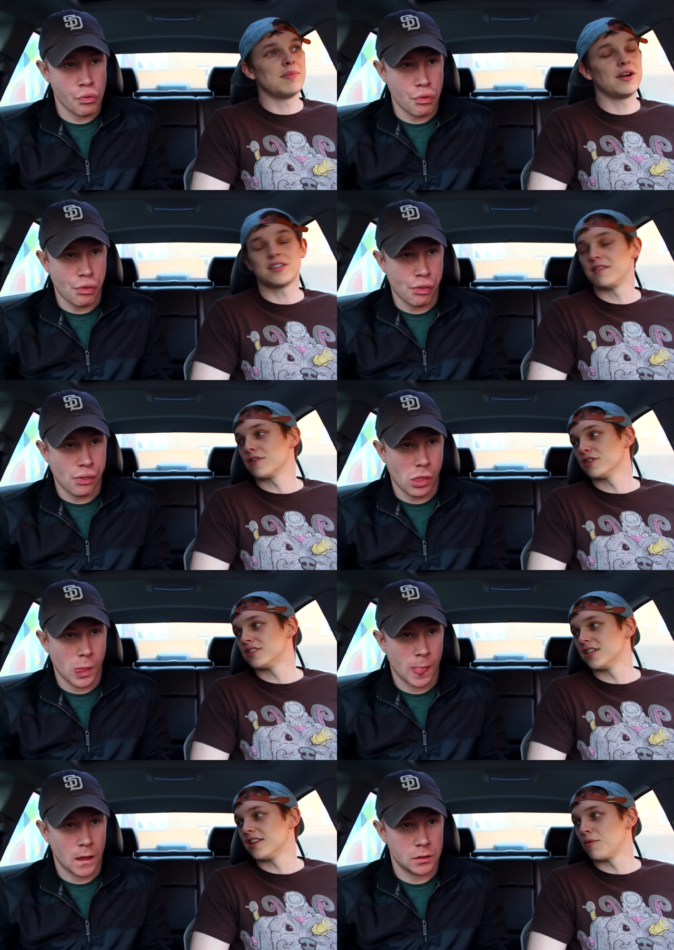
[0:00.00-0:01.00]
Speaker 1: about
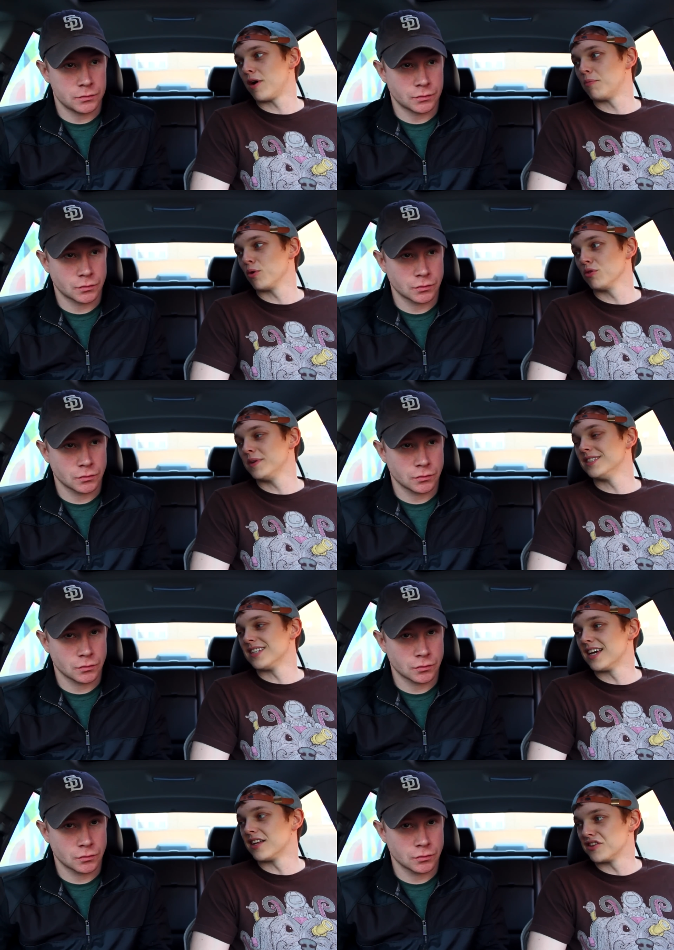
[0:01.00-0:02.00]
diversity. They want more
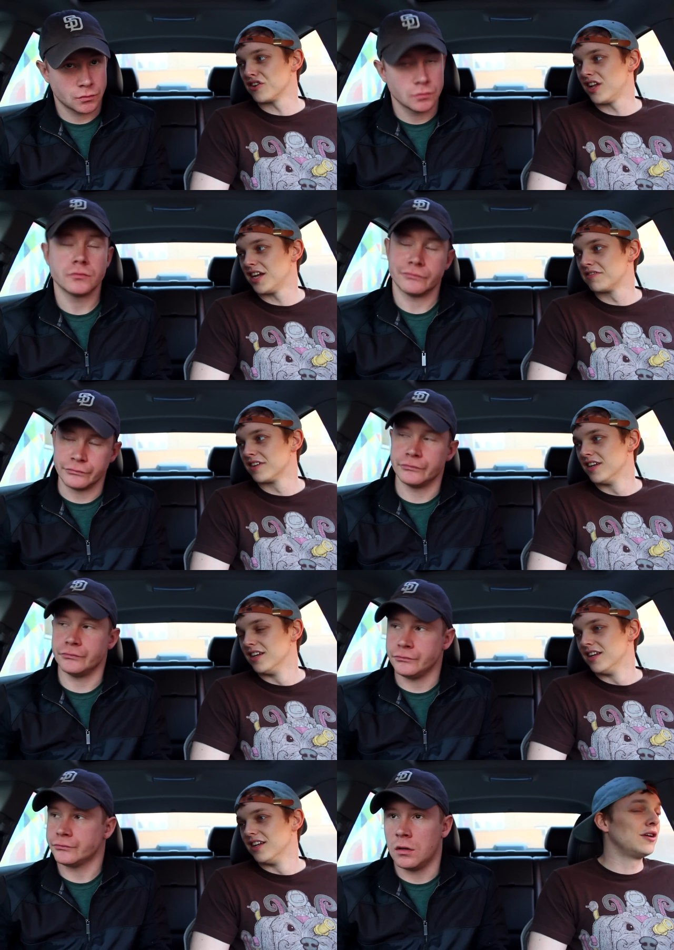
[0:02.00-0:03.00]
Louisiana in their life. Mm
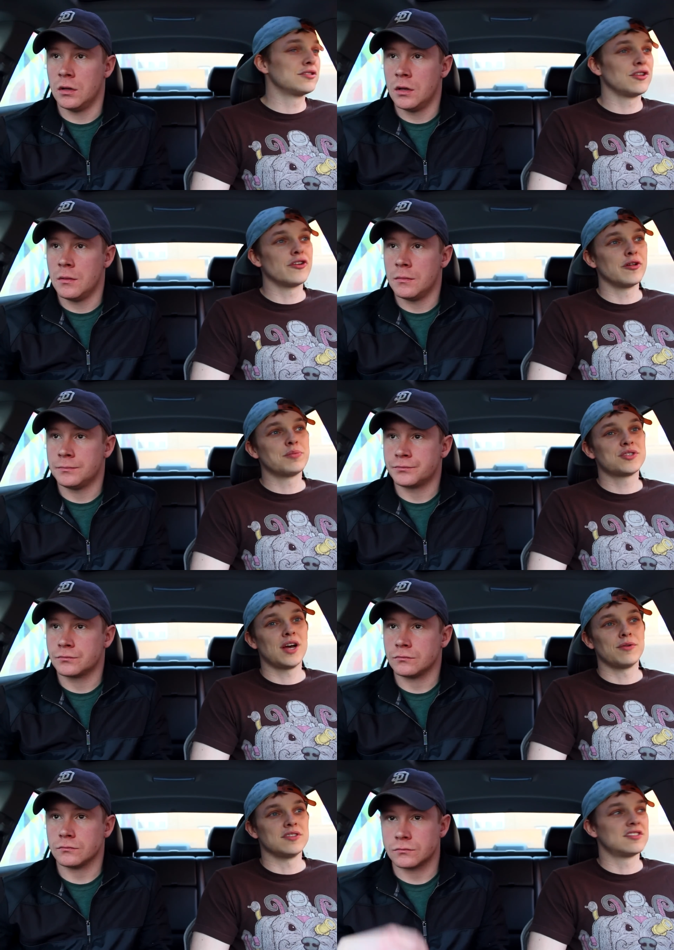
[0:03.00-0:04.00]
-hmm. I was a little
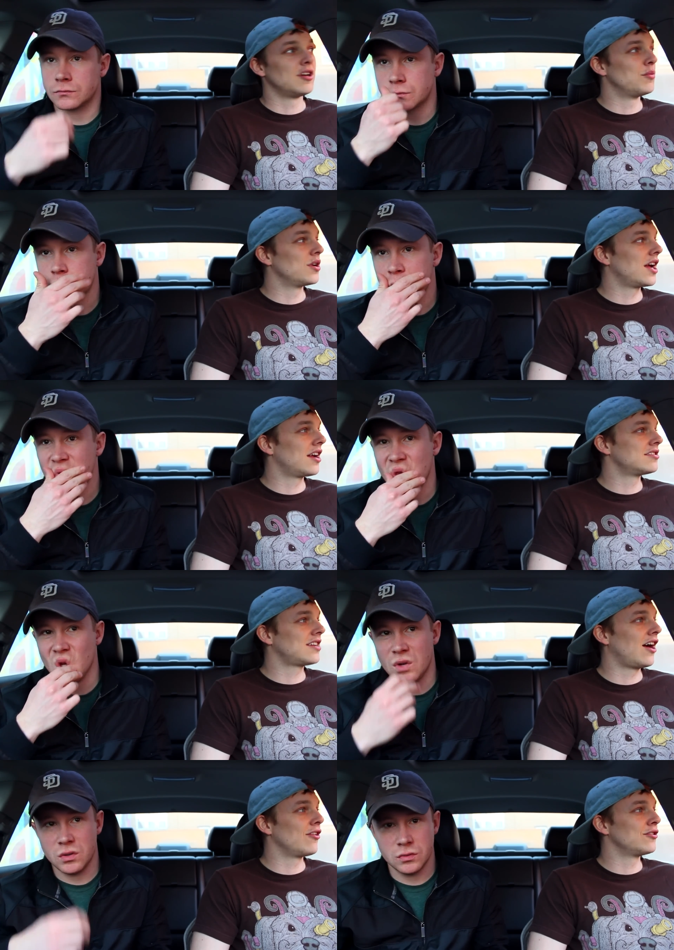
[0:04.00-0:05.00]
upset when someone got a
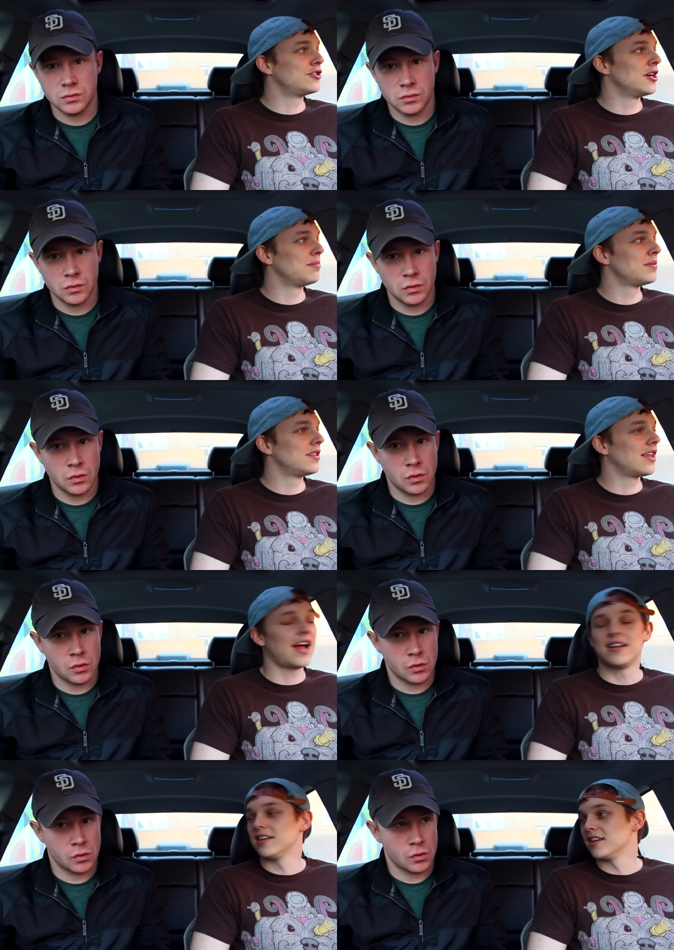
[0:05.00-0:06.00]
scholarship that
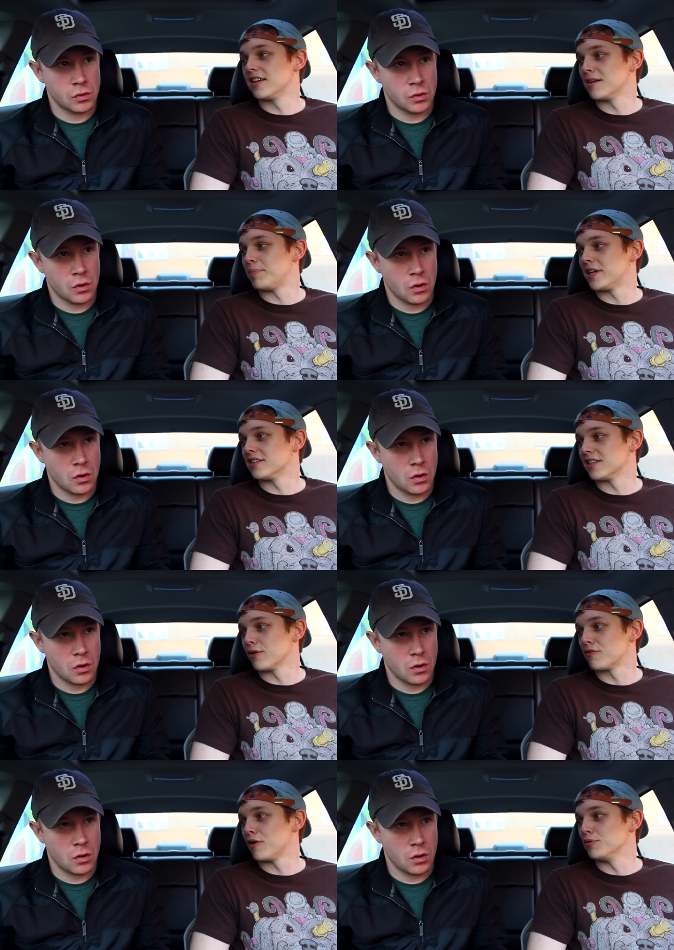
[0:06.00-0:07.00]
I didn't get because they
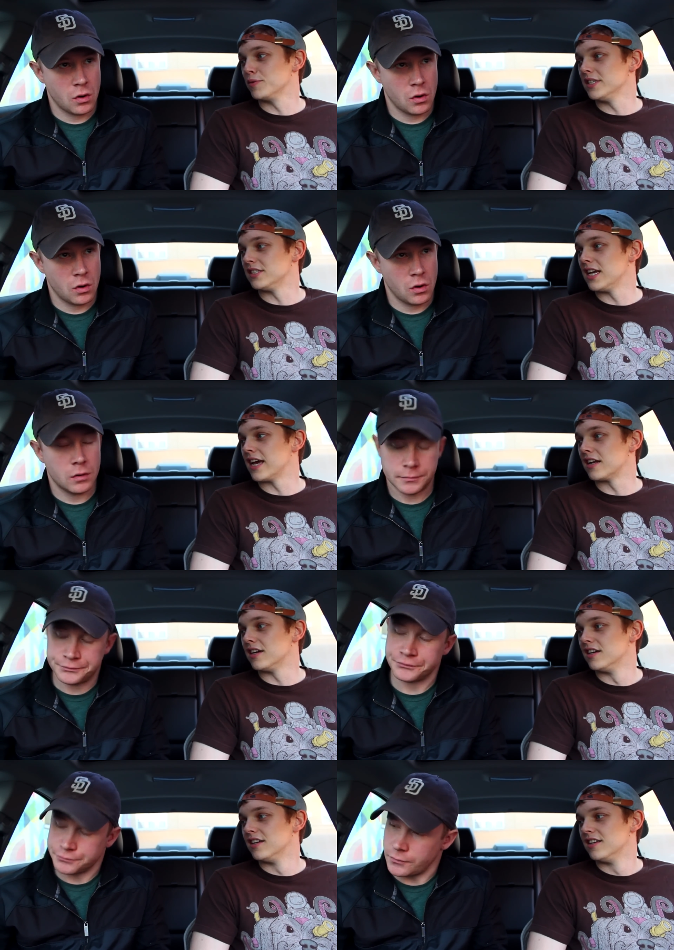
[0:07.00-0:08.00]
were from
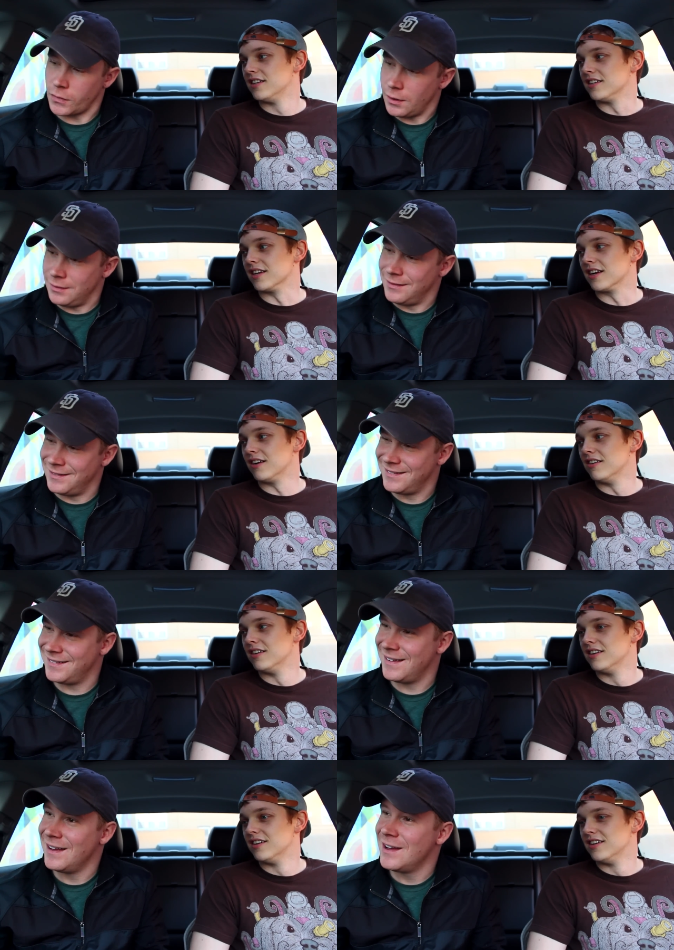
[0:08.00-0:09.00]
Louisiana you know?
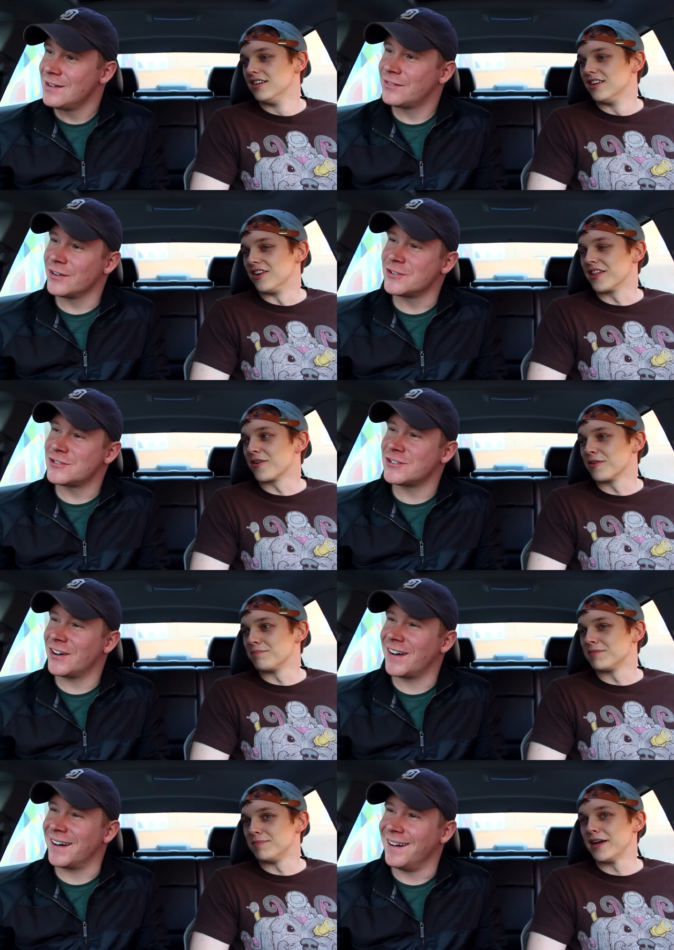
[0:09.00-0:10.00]
For were,
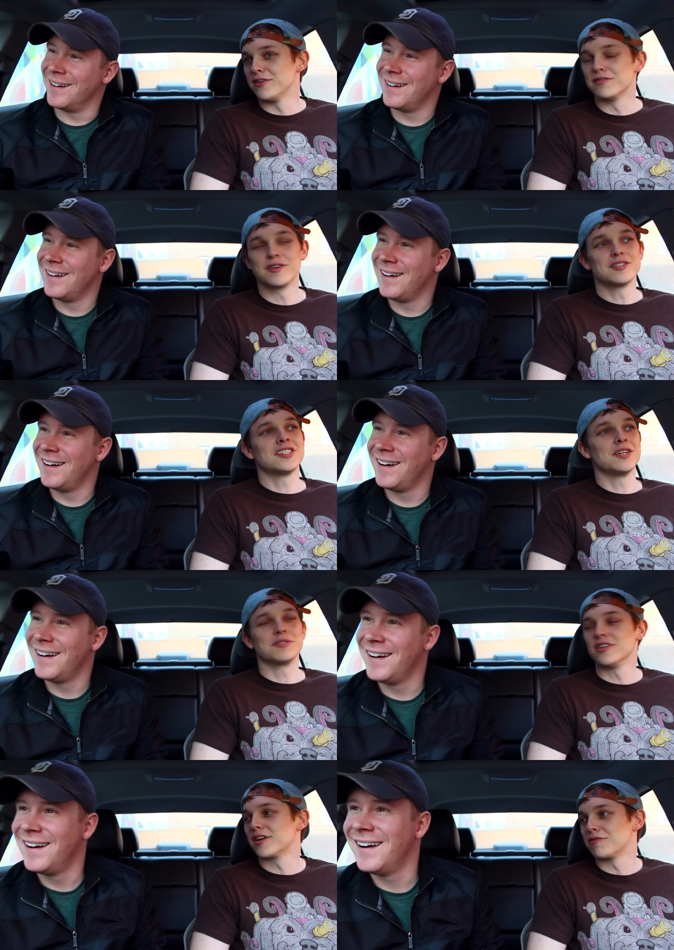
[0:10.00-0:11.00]
sure. My university
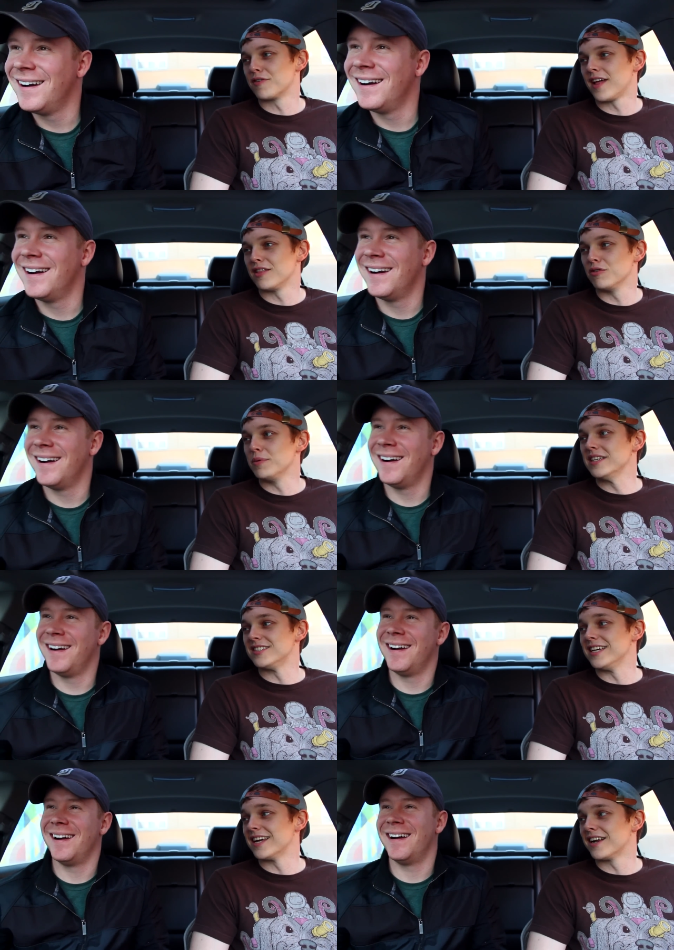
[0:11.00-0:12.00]
was looking for that
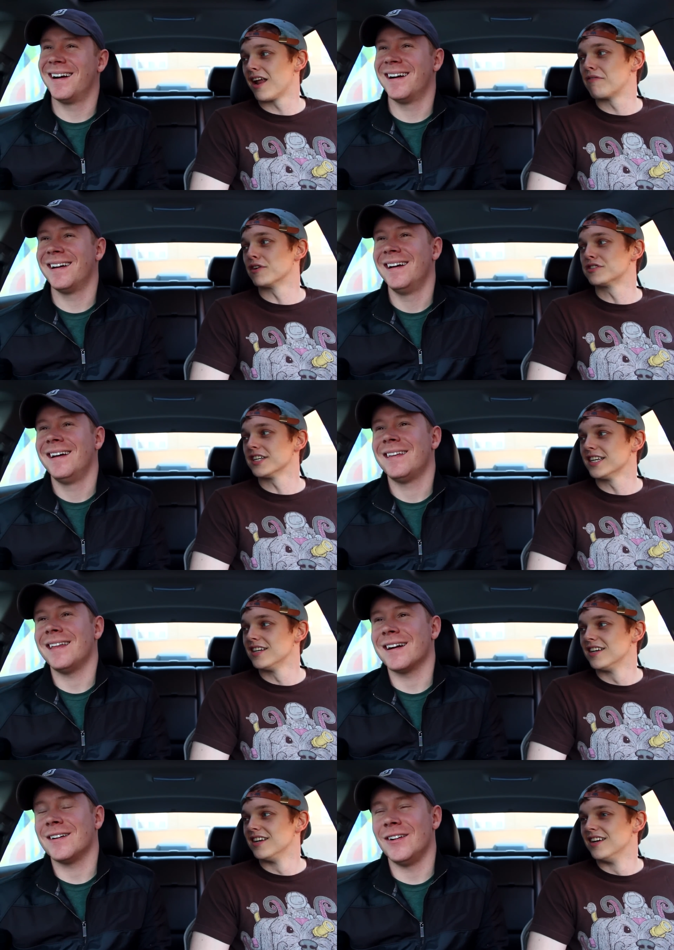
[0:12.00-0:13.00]
Louisiana diversity.
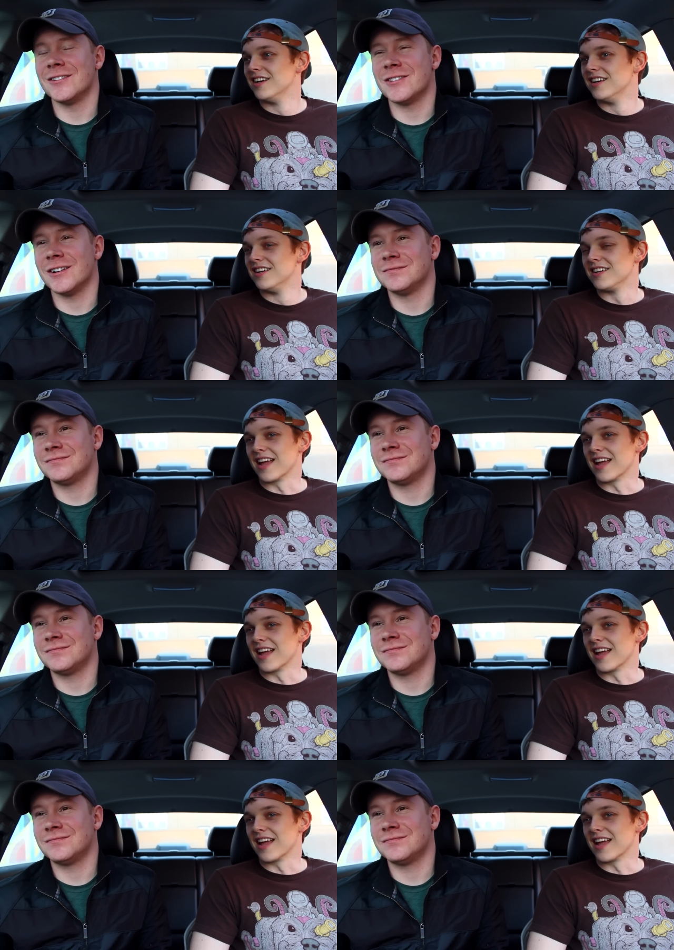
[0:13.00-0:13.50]
That culture.